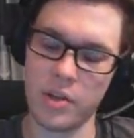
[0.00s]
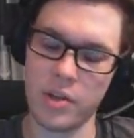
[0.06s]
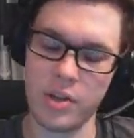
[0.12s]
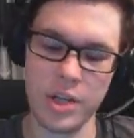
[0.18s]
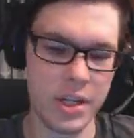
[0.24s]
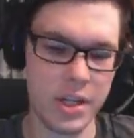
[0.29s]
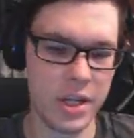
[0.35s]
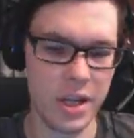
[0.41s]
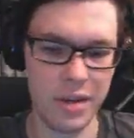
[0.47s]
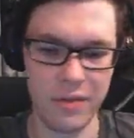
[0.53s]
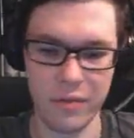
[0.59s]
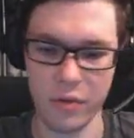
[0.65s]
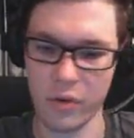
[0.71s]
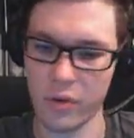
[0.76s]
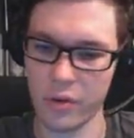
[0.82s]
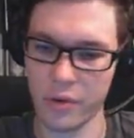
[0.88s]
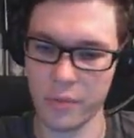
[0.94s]
GTA
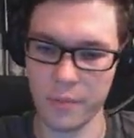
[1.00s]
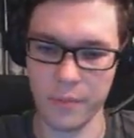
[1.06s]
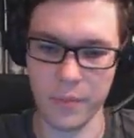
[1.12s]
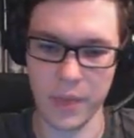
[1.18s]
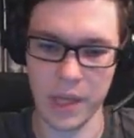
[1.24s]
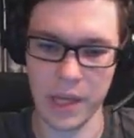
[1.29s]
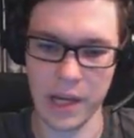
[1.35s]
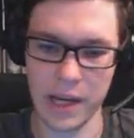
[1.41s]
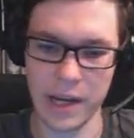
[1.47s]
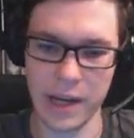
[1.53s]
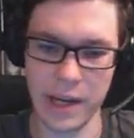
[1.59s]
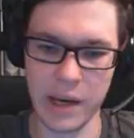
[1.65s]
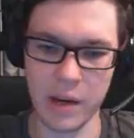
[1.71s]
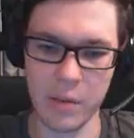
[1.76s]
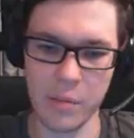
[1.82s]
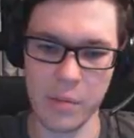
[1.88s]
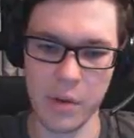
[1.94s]
4. I
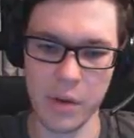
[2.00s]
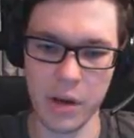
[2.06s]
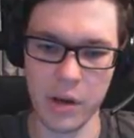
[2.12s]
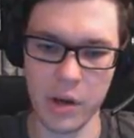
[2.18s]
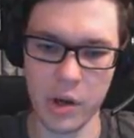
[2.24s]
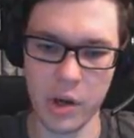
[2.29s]
am